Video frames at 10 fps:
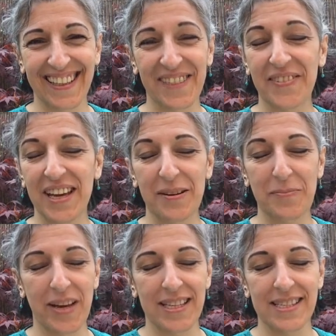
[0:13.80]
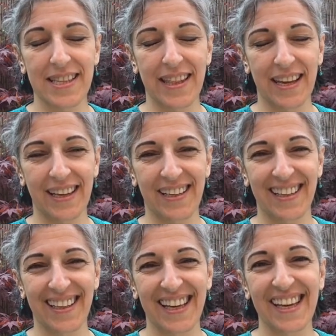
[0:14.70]
The very best thing
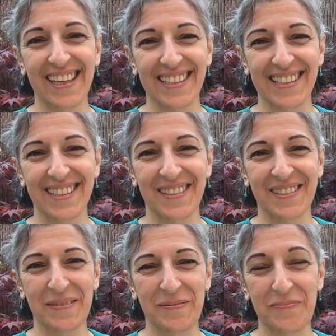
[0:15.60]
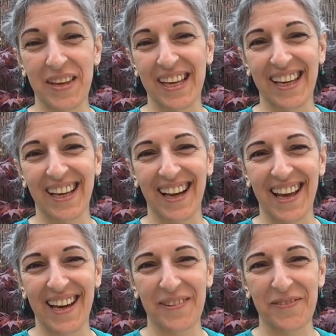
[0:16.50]
is being
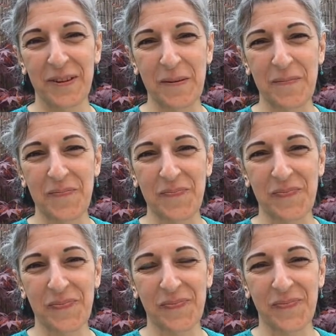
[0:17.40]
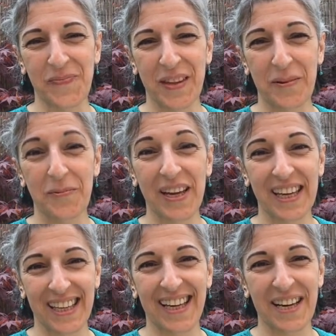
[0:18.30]
alive.
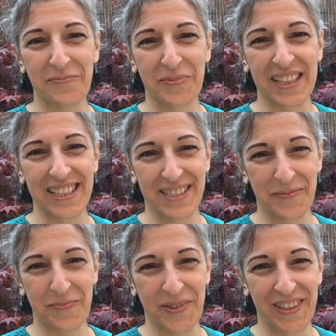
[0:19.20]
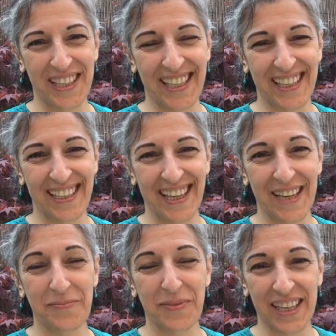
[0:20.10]
Waking up this morning
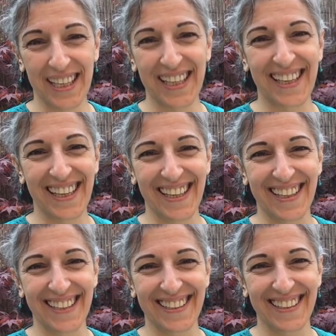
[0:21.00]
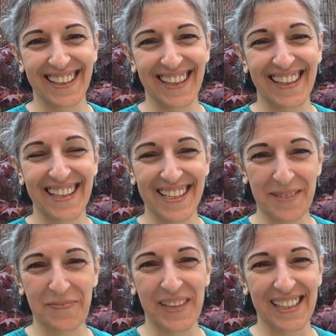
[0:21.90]
and being here
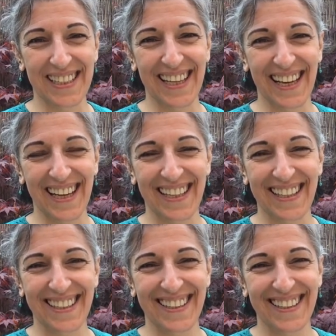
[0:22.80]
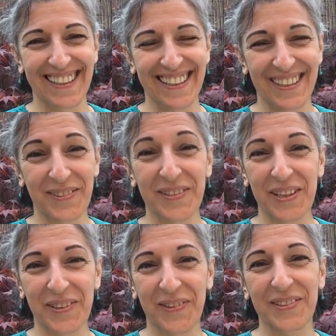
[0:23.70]
this midday to
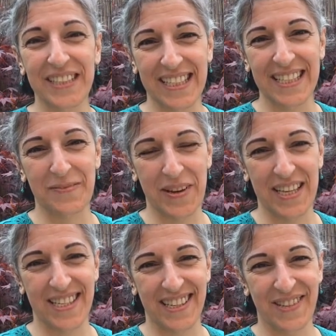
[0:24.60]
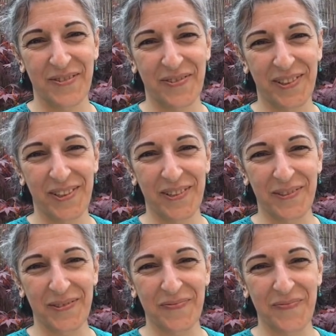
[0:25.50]
record this message for you.